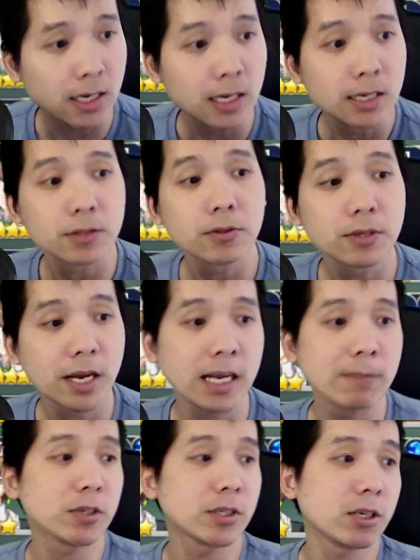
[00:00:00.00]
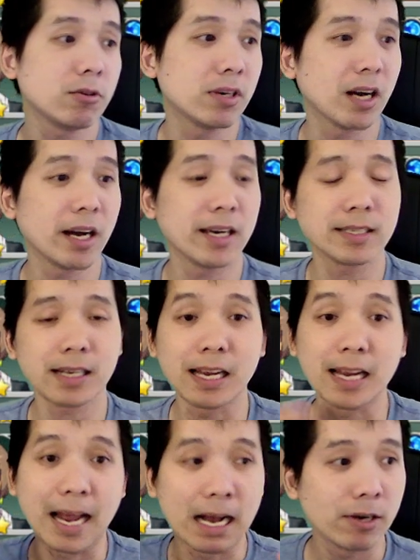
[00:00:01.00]
So today I'm going to show you guys like
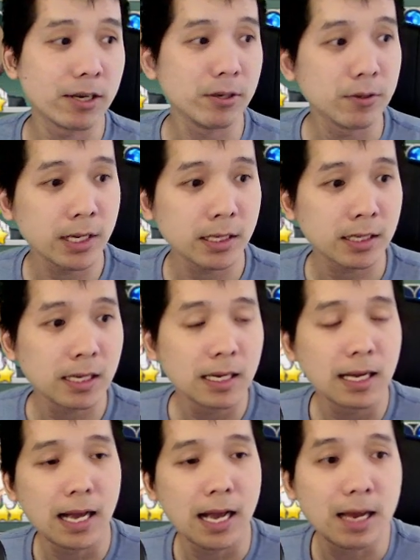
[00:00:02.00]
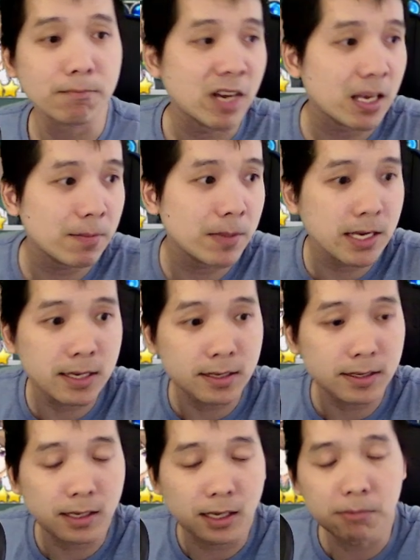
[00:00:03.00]
how I do it, and maybe
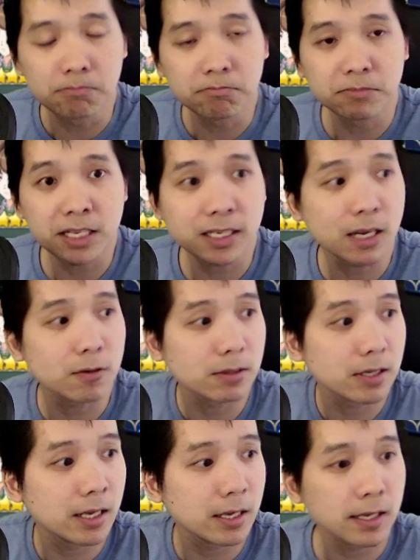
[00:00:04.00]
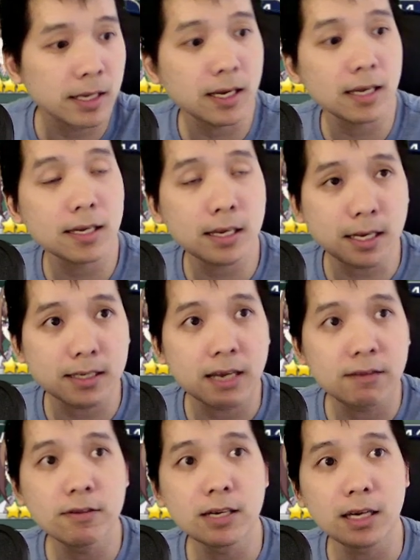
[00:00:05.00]
it can give
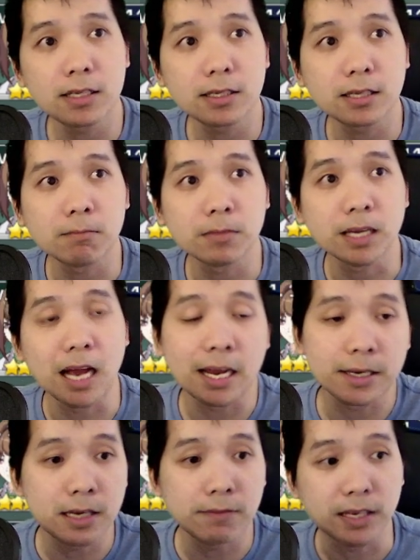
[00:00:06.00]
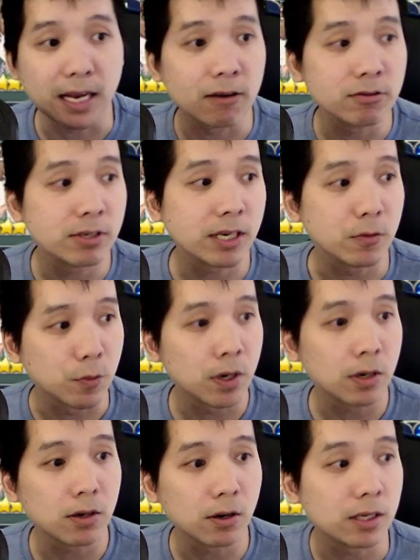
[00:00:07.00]
you guys some like idea of like how you can
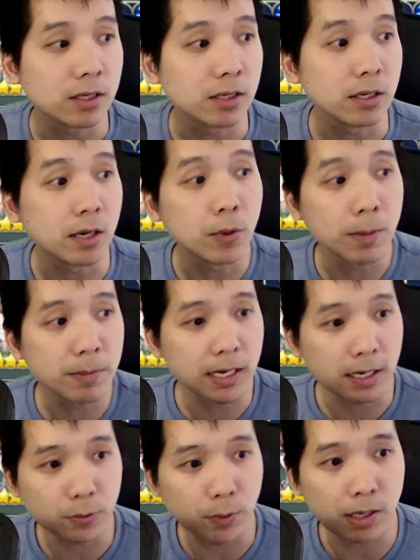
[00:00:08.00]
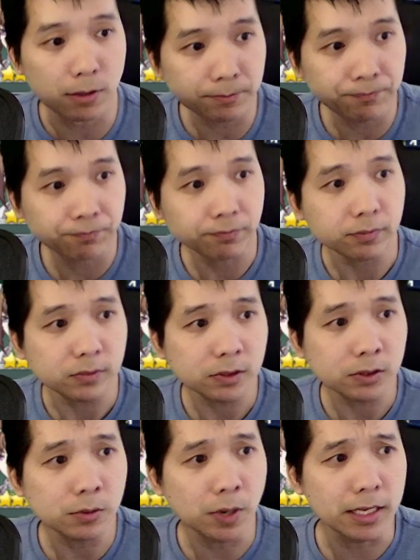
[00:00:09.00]
work on your equipment as well,
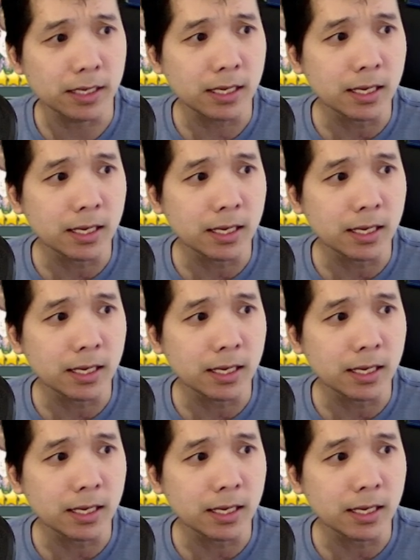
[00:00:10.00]
right?